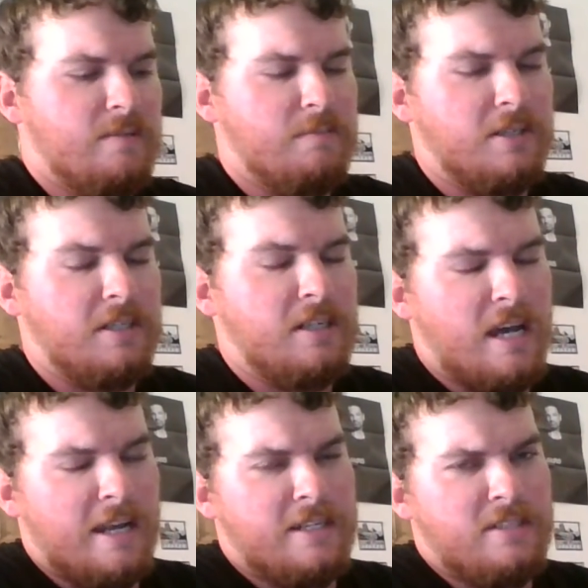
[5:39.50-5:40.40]
But
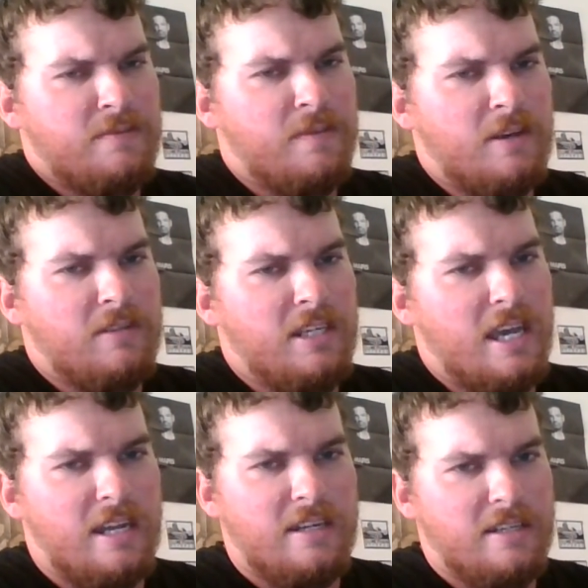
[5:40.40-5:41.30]
I just found
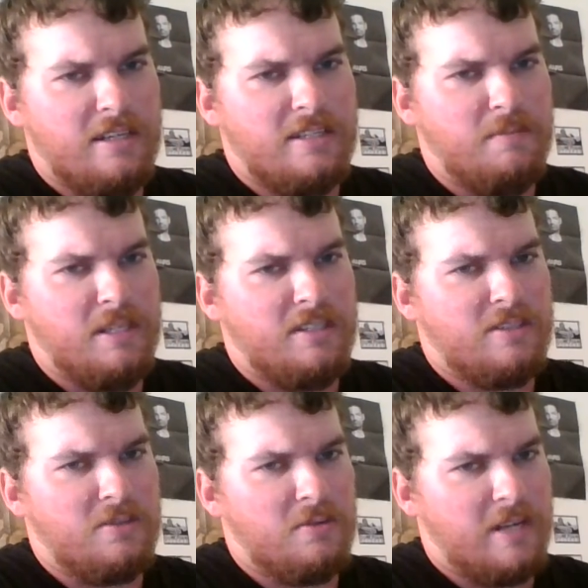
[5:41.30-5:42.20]
the ending to be
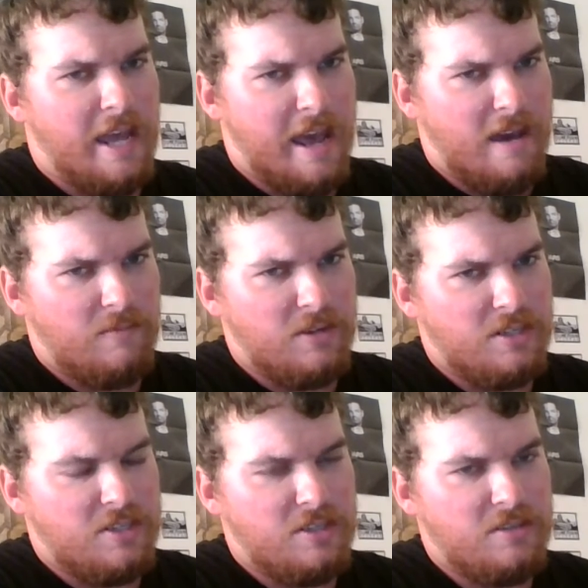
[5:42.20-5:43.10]
sort of
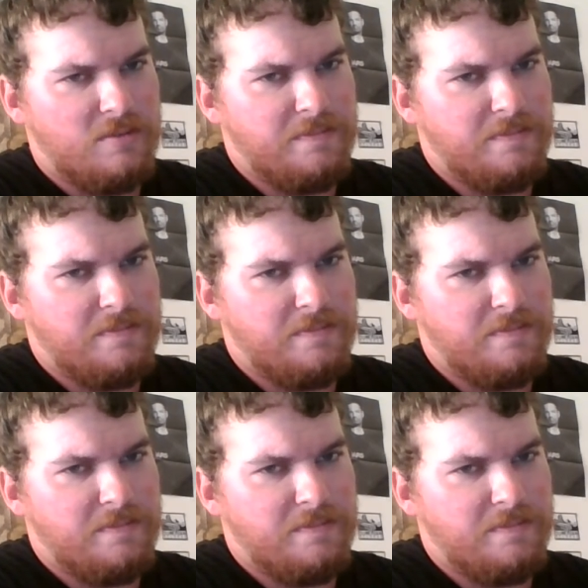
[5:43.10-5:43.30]
average,